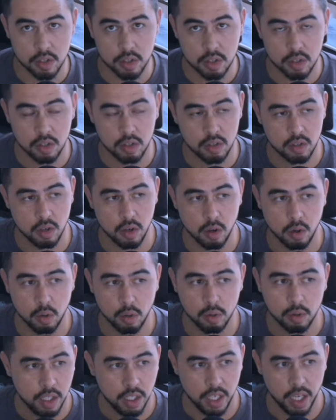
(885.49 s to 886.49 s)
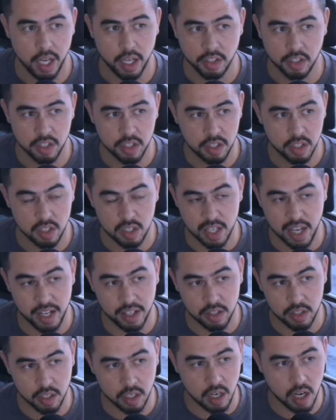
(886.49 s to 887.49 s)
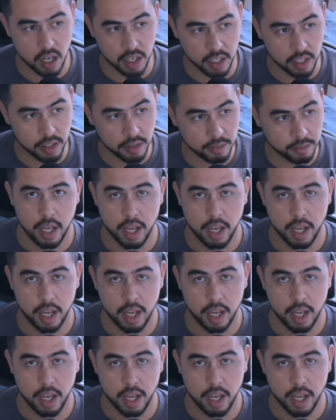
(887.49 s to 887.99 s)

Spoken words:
So yeah, I just decided to cut it.